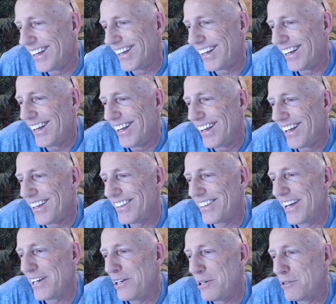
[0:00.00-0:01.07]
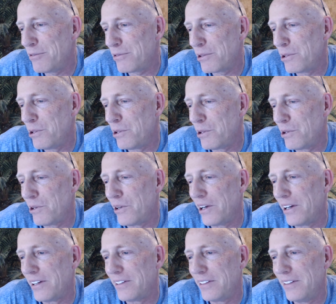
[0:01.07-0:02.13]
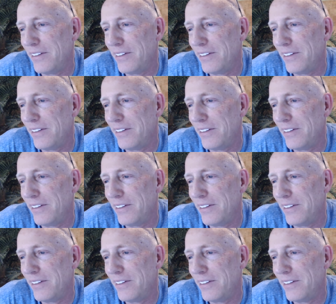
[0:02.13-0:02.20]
Thank you for your